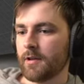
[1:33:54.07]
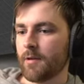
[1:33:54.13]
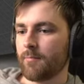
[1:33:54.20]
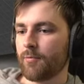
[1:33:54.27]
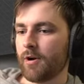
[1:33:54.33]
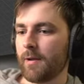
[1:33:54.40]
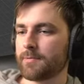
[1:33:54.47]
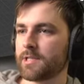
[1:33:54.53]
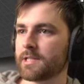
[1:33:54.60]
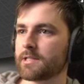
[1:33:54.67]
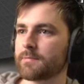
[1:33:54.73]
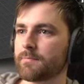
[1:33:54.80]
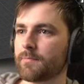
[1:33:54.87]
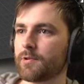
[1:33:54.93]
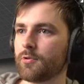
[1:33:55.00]
Perhaps
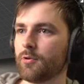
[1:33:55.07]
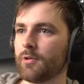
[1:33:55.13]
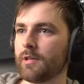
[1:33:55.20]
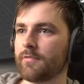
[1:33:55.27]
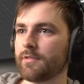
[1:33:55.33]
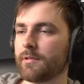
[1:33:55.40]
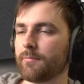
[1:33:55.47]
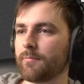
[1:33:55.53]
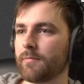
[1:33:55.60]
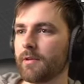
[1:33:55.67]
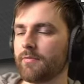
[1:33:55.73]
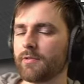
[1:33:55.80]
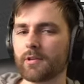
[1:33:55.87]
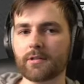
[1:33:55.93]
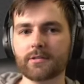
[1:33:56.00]
it's cool if the
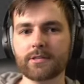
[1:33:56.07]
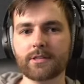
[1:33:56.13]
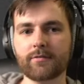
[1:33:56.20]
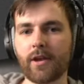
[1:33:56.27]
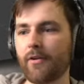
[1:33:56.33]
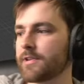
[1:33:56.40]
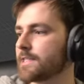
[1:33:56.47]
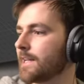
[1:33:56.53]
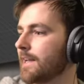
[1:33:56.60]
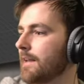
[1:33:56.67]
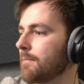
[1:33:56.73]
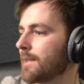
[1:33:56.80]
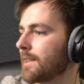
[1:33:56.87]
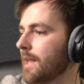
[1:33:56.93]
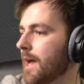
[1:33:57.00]
if the sphere is a little
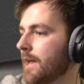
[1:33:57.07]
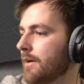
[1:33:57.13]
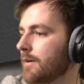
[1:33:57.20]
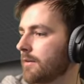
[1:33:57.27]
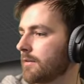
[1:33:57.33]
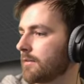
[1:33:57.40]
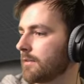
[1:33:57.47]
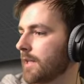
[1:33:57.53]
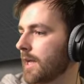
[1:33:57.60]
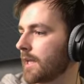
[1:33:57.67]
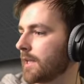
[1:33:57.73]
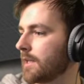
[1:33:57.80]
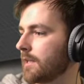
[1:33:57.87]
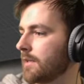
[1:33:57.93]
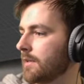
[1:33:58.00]
bit lighter, like
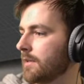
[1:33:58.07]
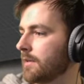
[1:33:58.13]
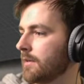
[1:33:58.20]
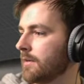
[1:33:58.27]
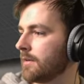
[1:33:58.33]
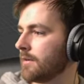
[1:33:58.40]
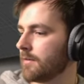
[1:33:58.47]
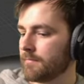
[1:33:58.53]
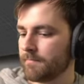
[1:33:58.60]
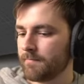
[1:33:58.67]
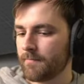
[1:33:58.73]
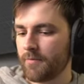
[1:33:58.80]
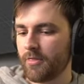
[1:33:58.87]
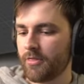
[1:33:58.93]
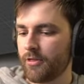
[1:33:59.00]

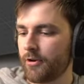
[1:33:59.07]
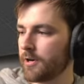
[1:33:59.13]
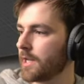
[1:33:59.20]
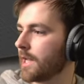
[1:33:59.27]
30